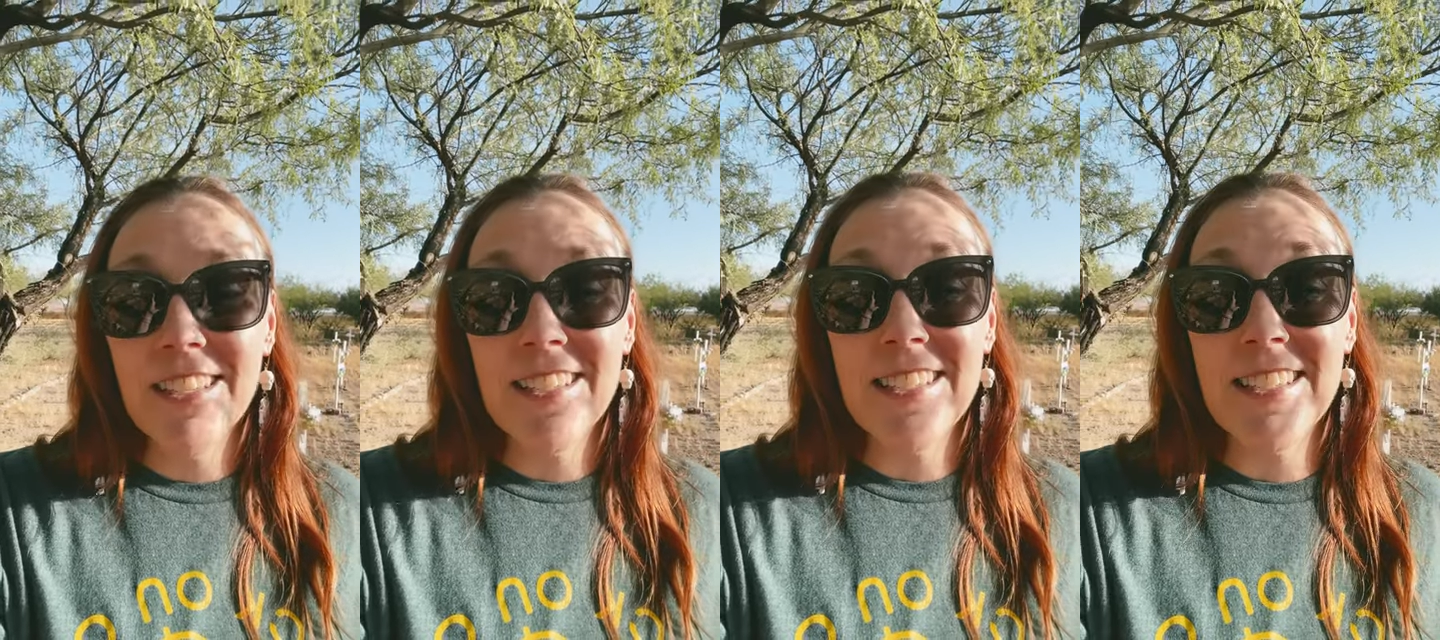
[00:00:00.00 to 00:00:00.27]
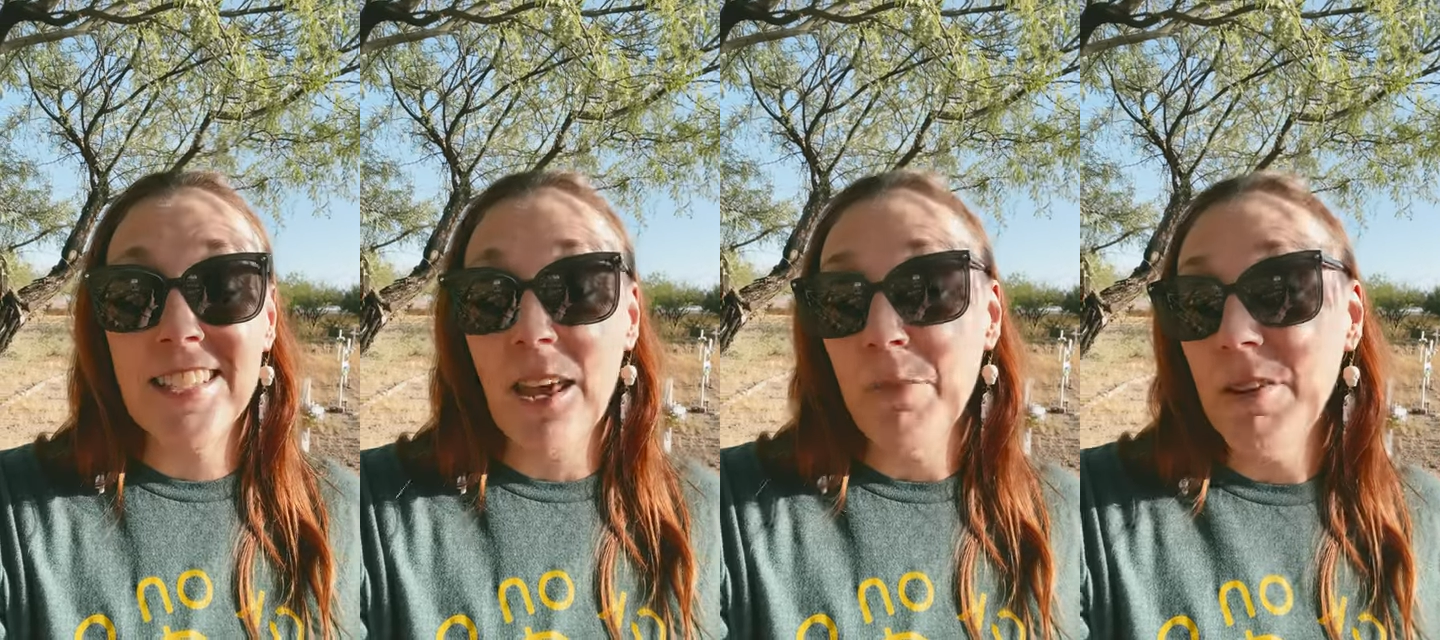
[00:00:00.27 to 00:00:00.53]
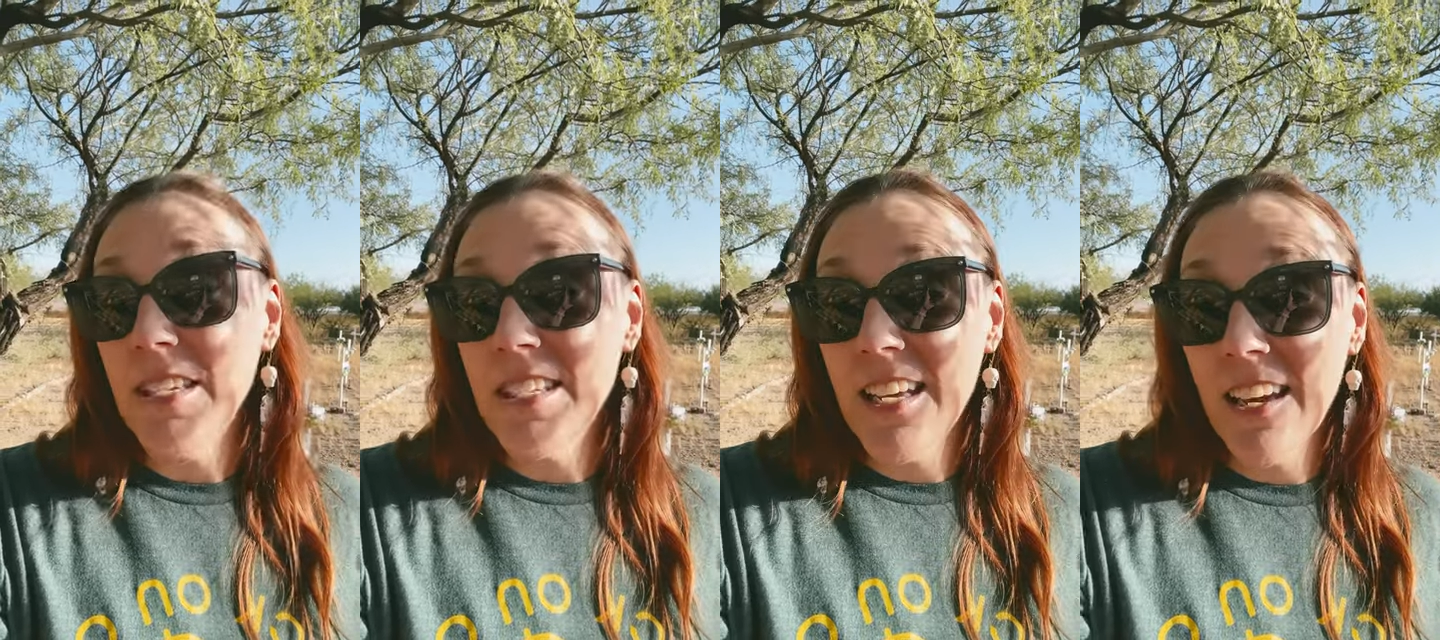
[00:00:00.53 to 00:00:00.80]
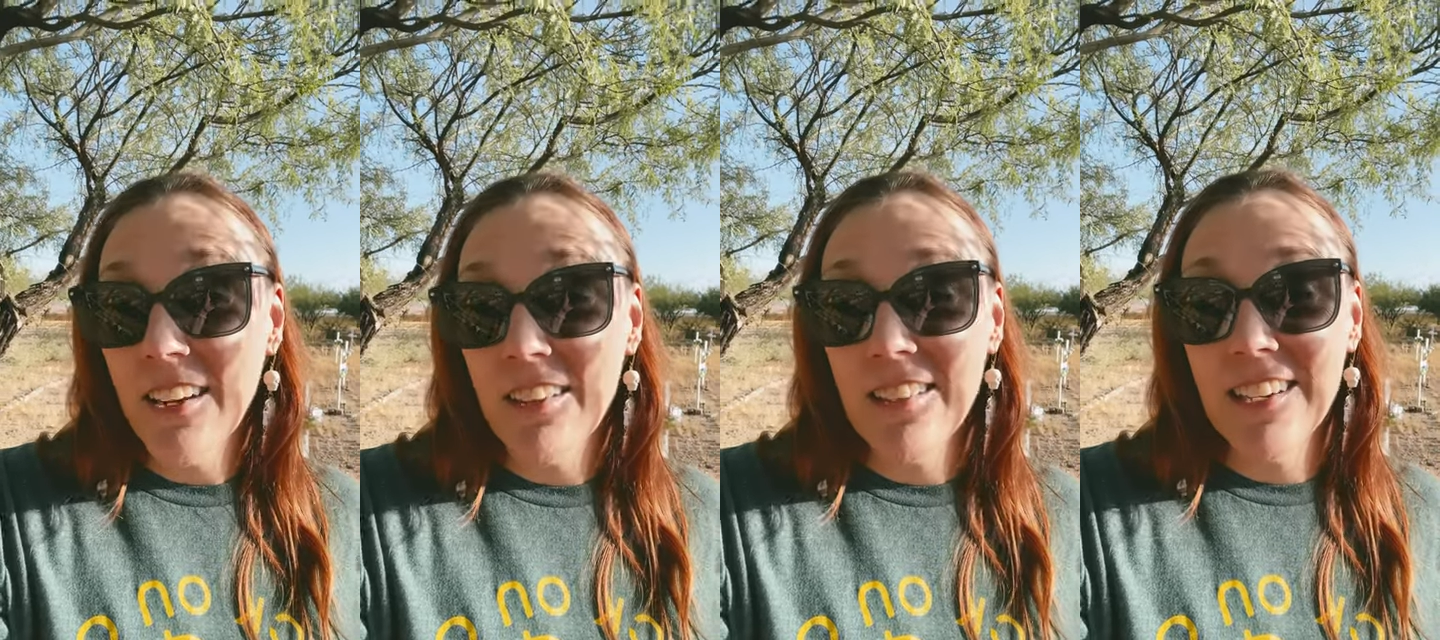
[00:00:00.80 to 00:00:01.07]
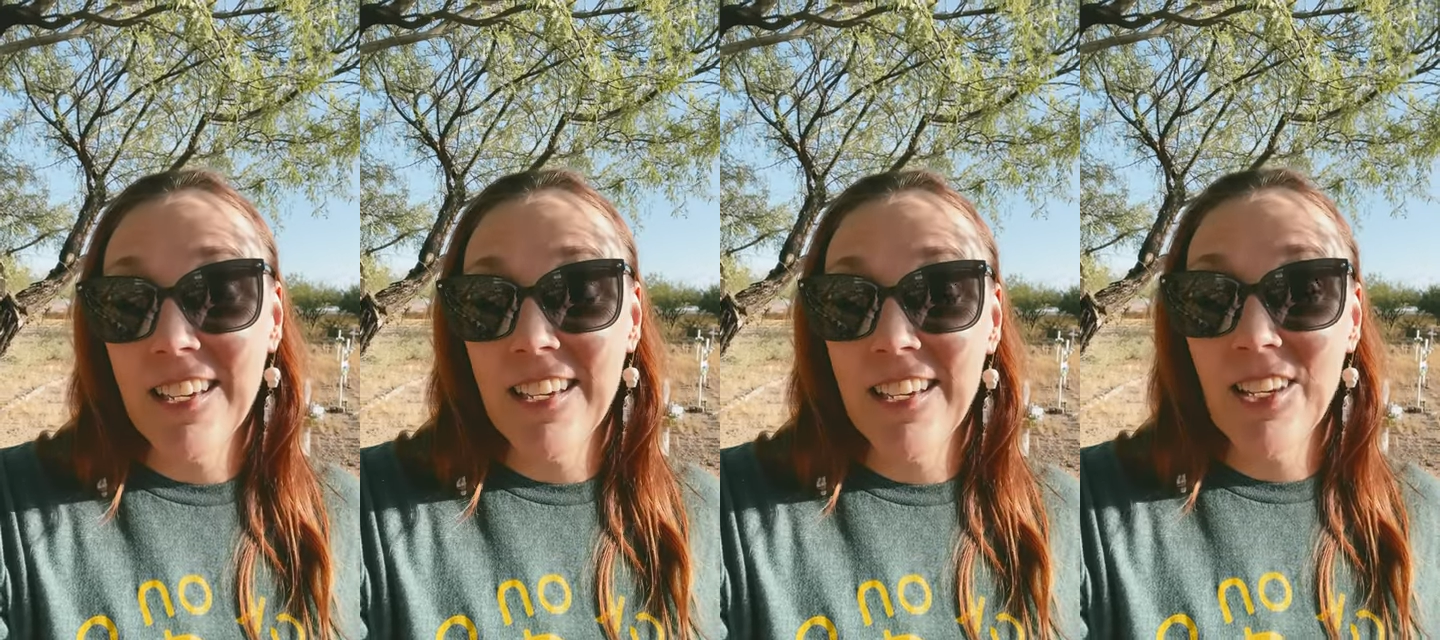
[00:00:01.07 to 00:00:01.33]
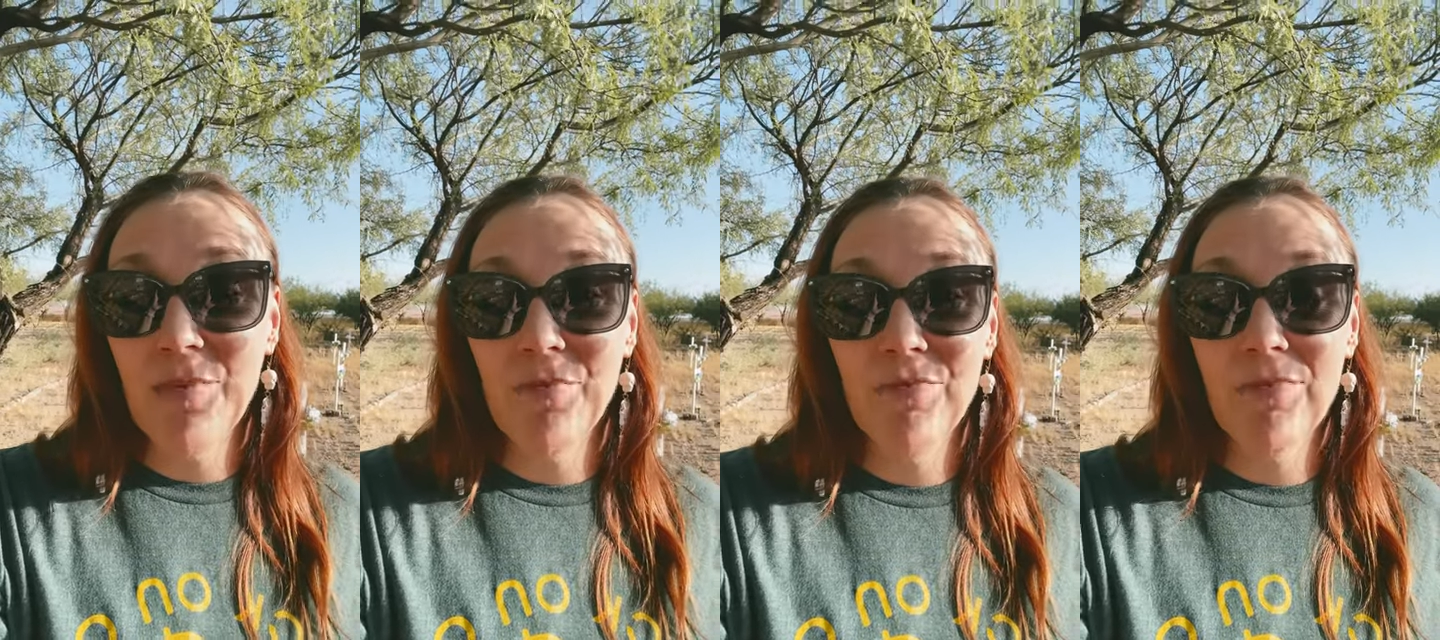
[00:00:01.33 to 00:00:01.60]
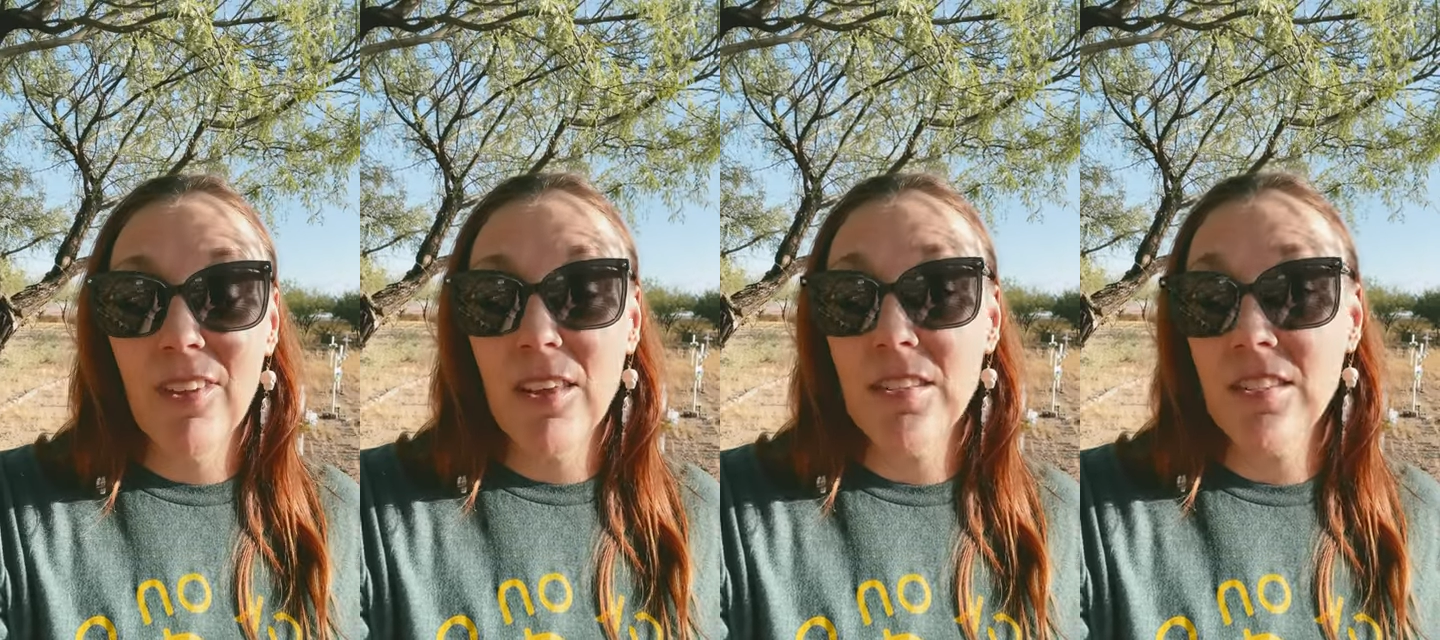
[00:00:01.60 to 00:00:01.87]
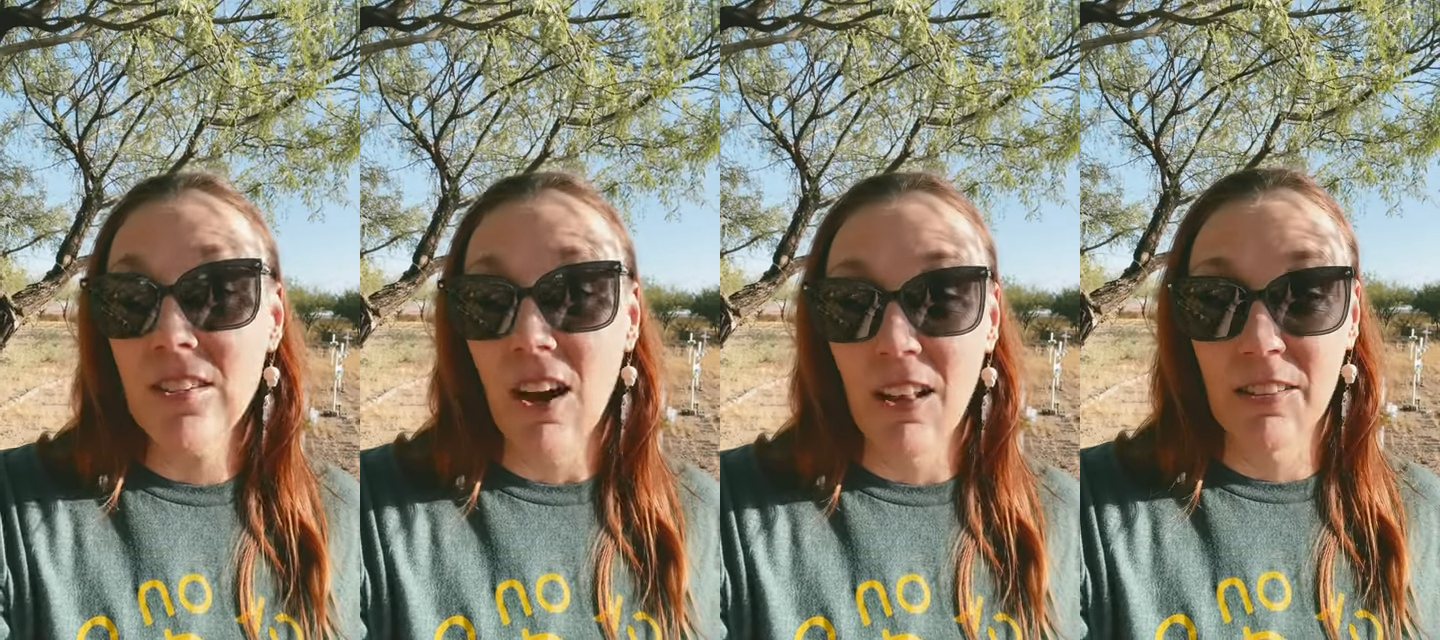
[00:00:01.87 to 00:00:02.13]
cemetery
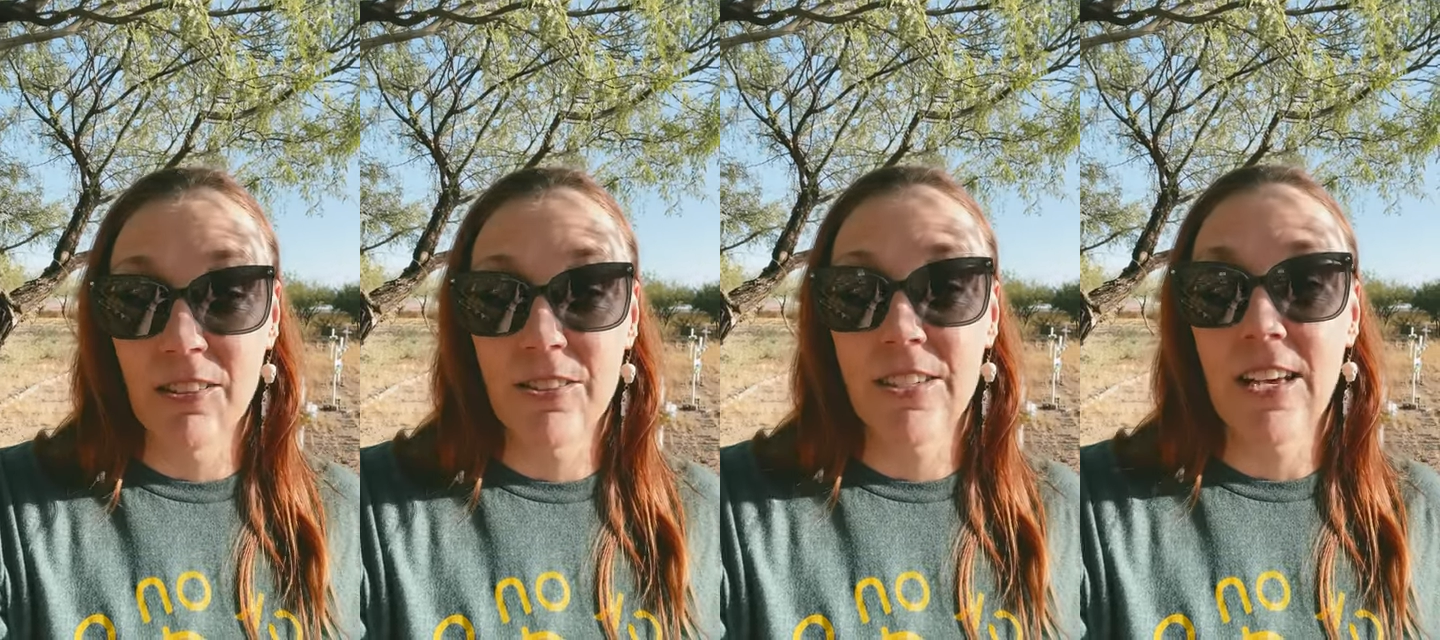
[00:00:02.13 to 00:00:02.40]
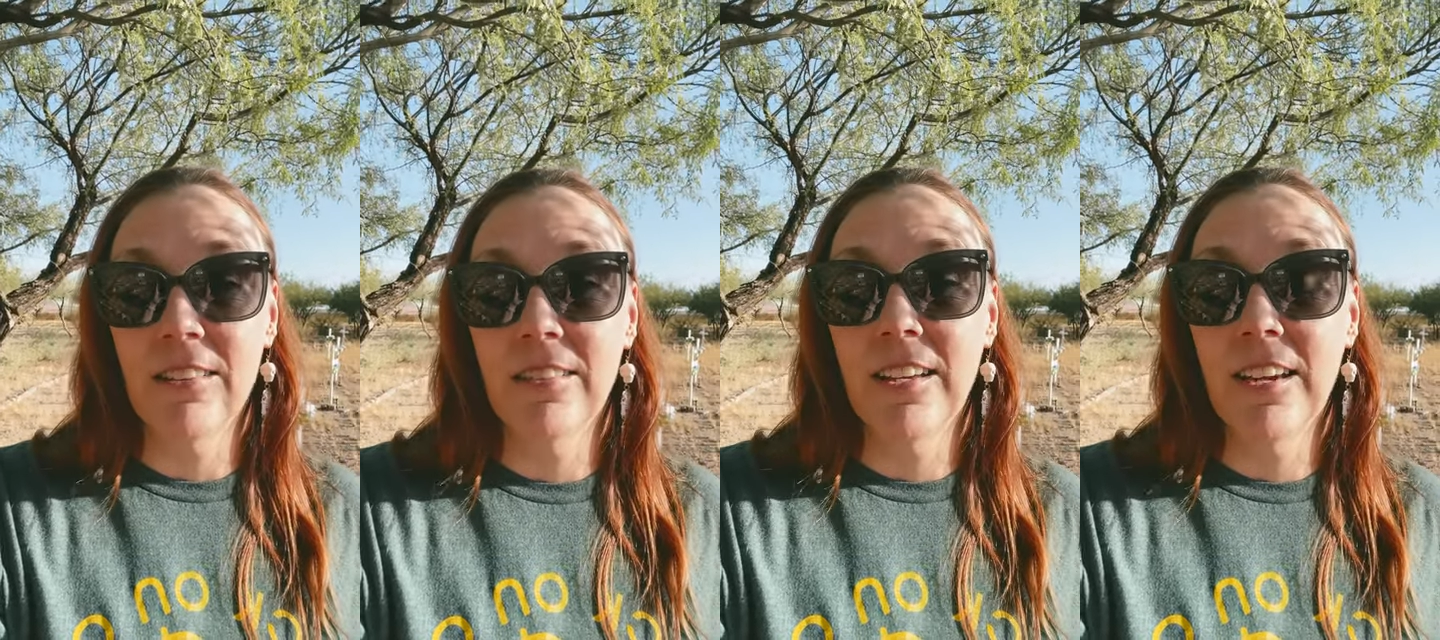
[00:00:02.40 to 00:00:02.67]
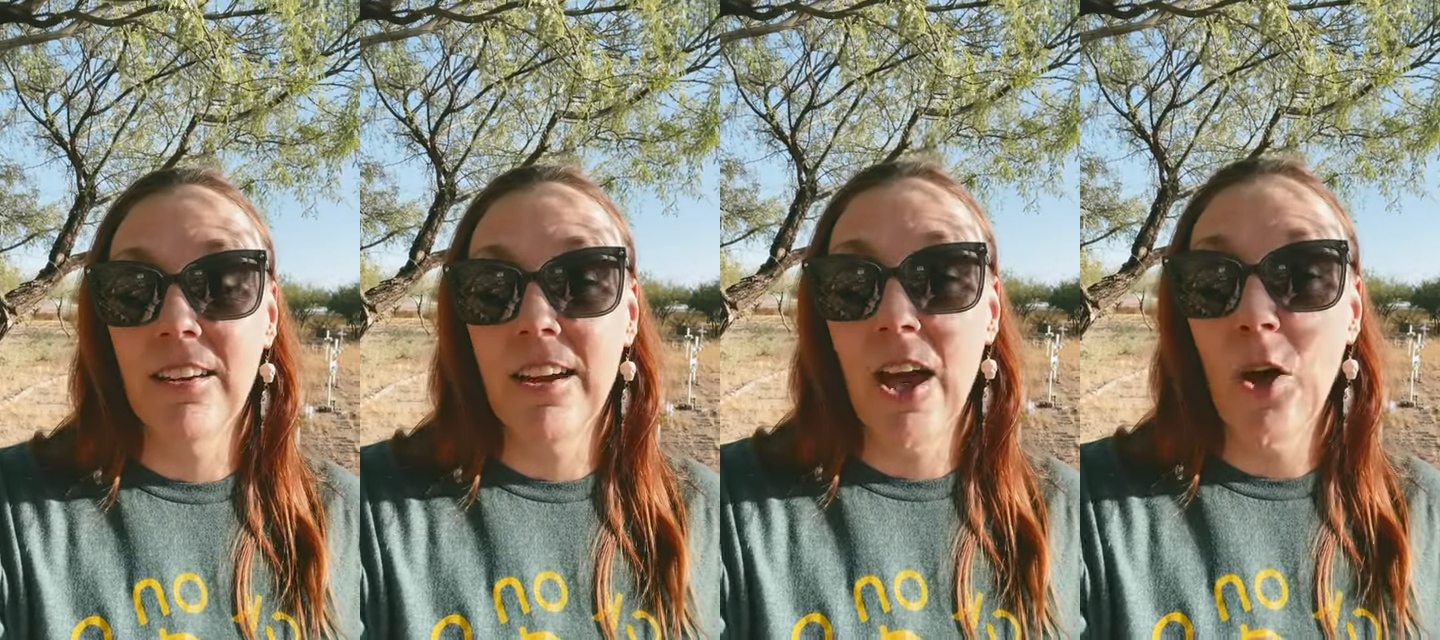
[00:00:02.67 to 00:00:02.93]
scholars out there.